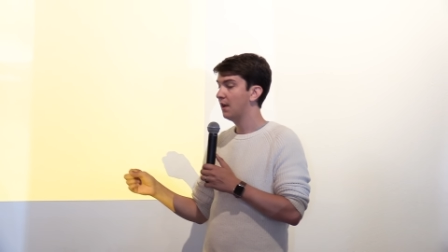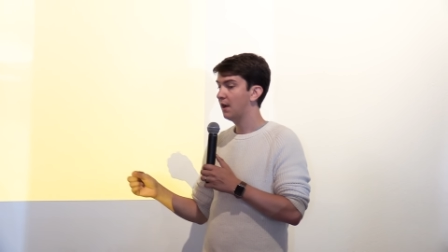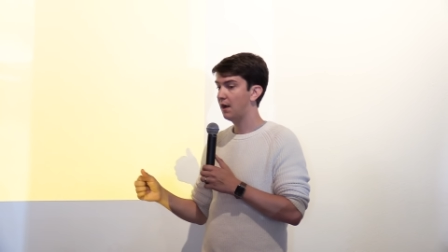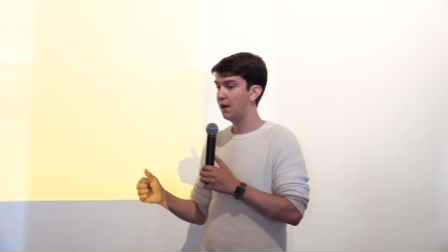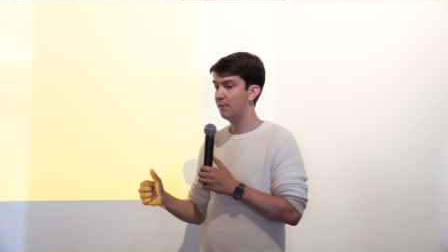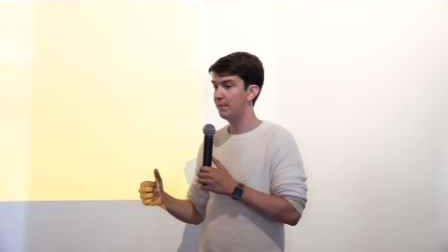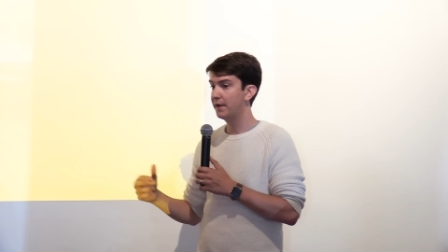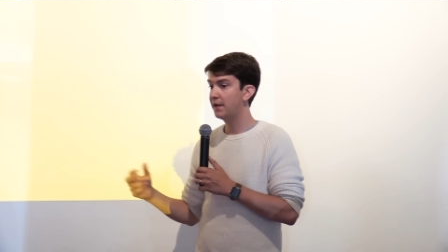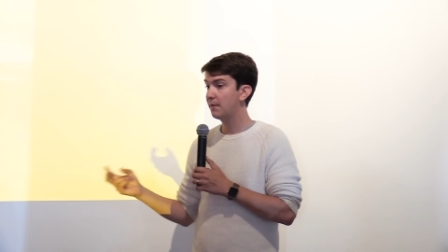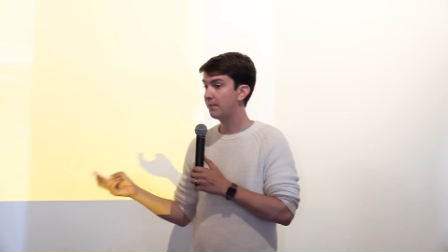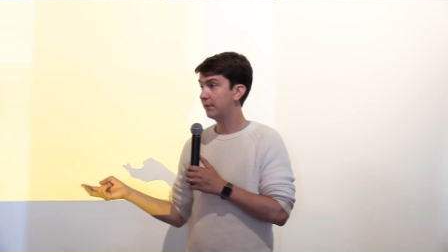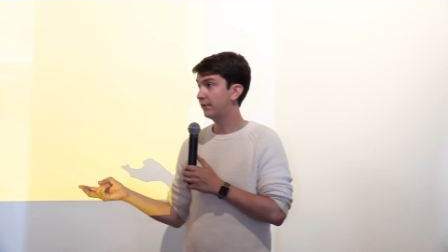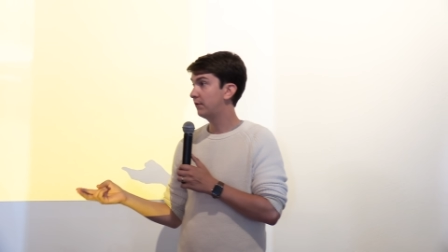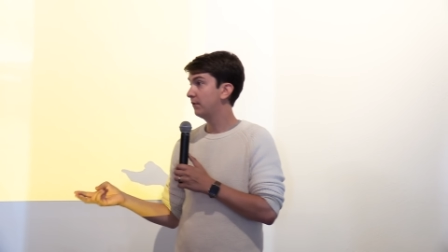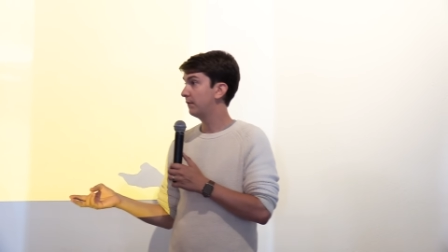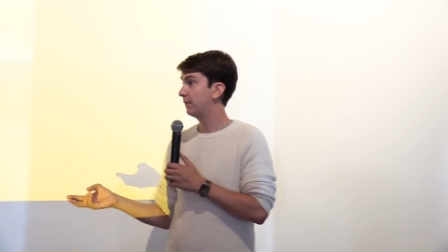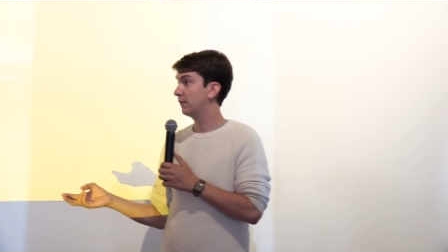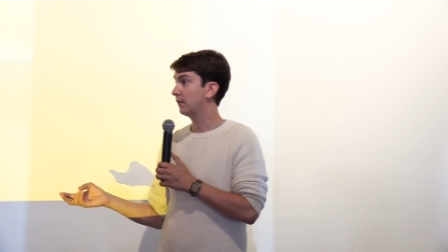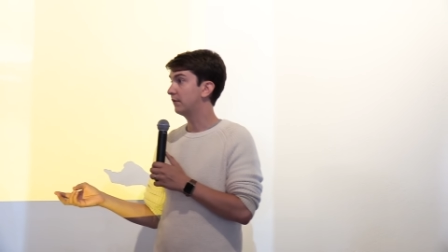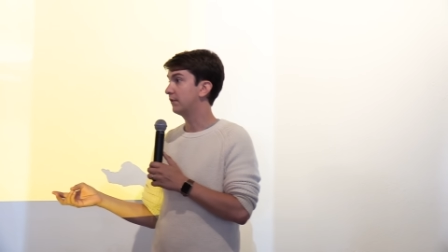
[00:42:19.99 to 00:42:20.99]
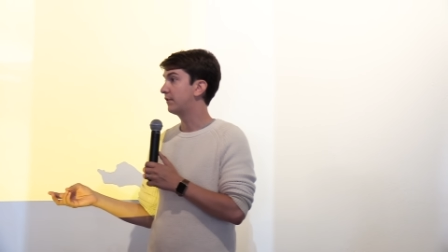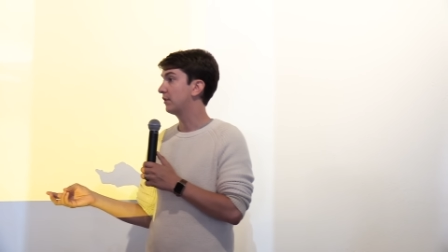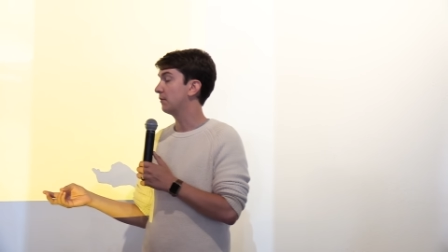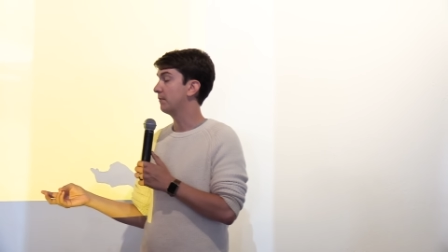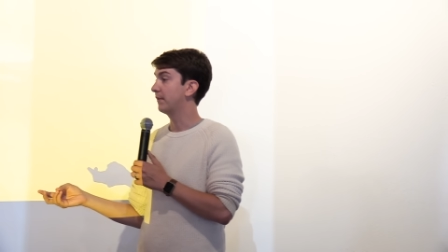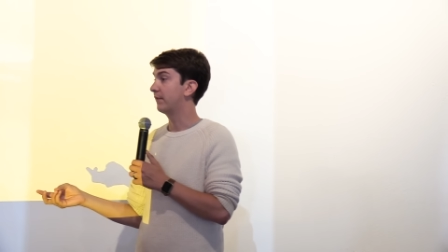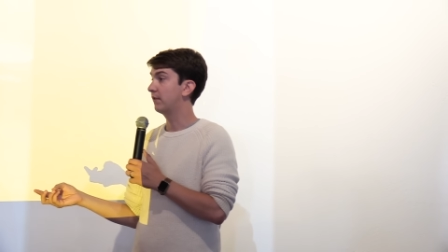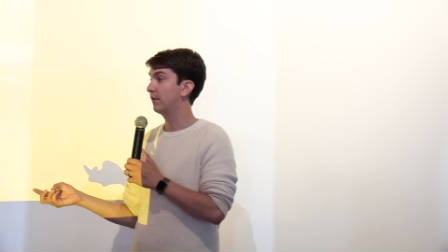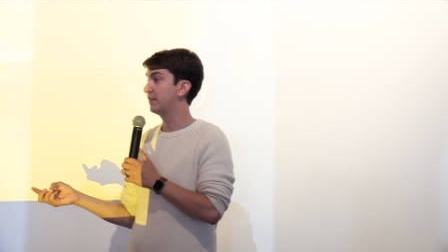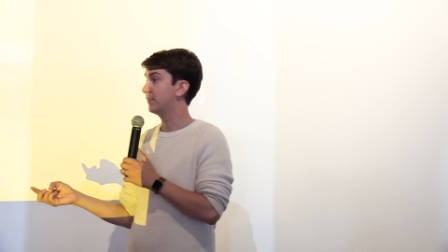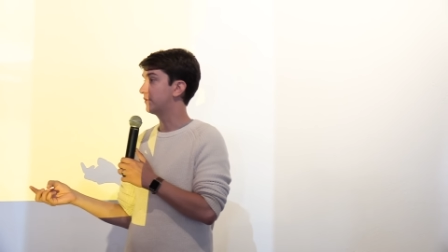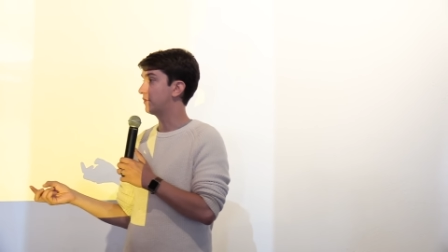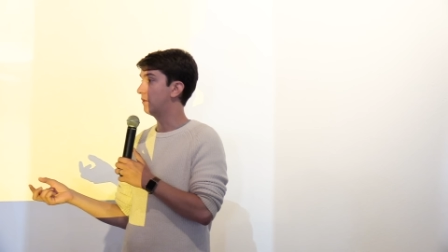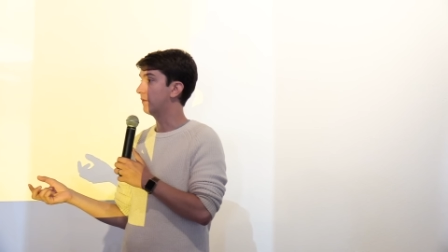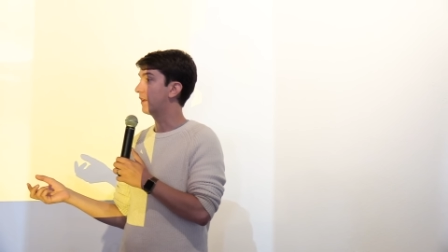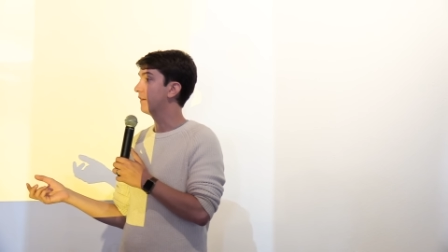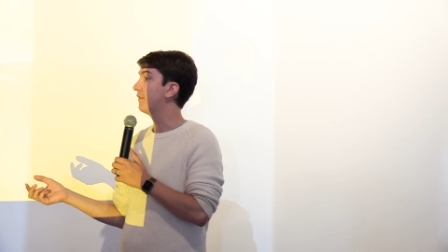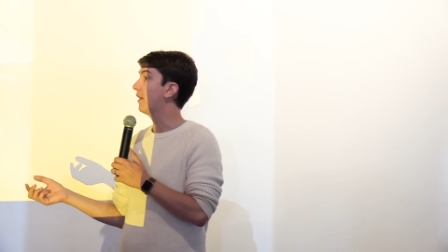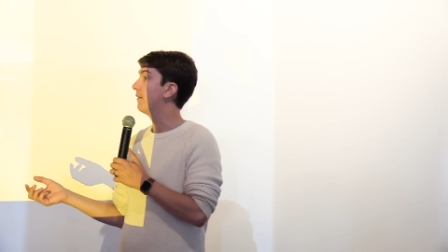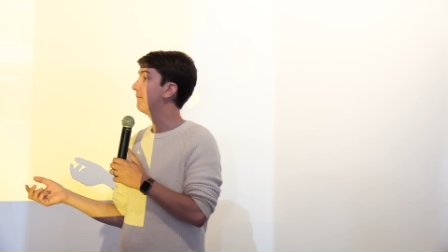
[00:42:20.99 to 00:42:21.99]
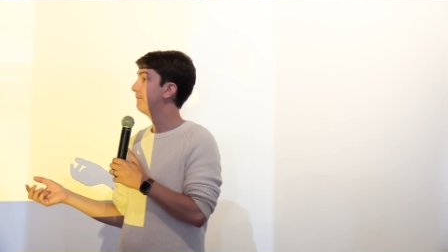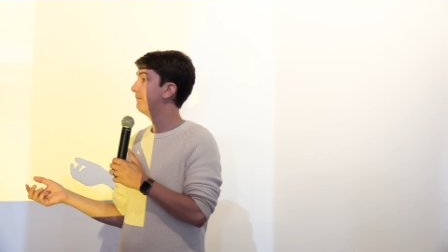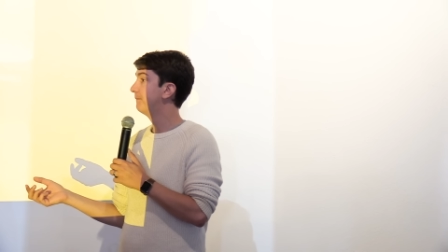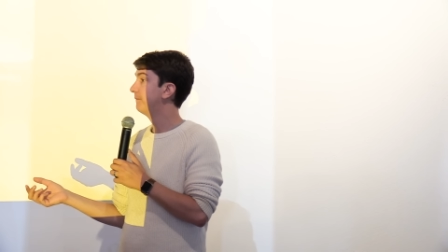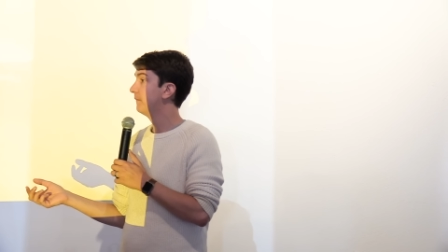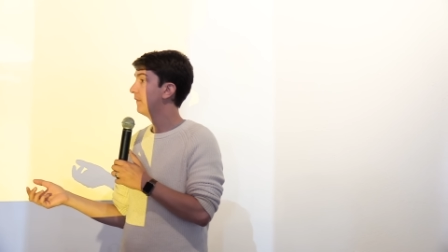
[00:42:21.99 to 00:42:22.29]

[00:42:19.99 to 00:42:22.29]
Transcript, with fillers: And number 2 is they're determined, so they just don't give up.